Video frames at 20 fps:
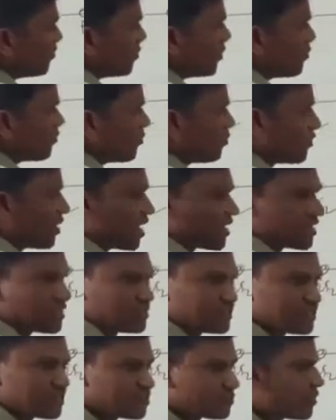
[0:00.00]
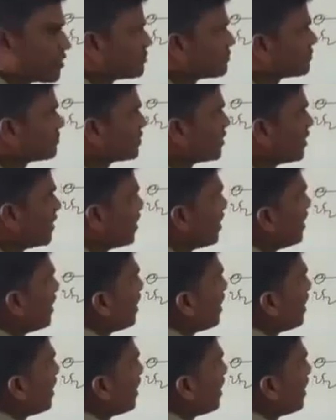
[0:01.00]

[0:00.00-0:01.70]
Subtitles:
it will be moved like this one.